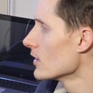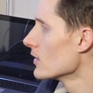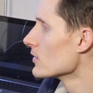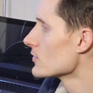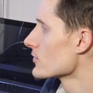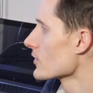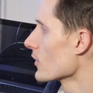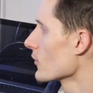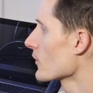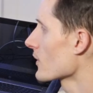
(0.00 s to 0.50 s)

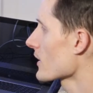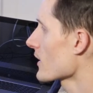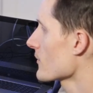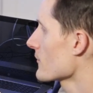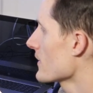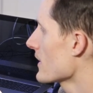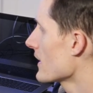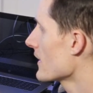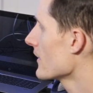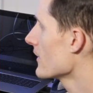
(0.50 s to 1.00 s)
So when I'm
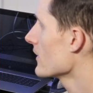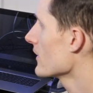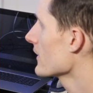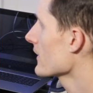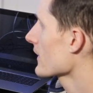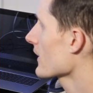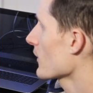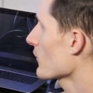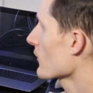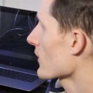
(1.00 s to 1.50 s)
editing,
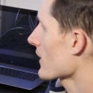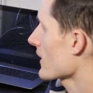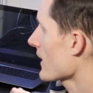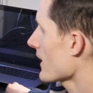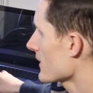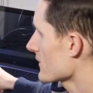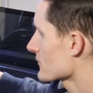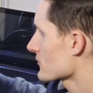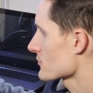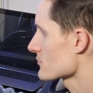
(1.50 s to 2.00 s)
I want to
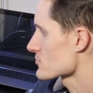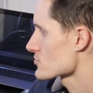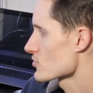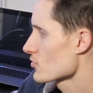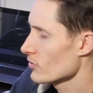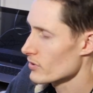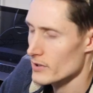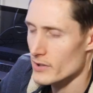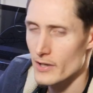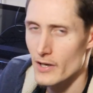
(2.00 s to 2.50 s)
add some
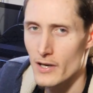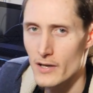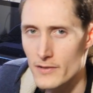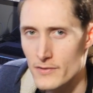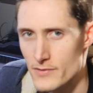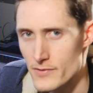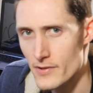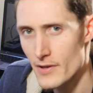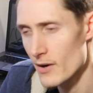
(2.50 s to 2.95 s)
shortcuts.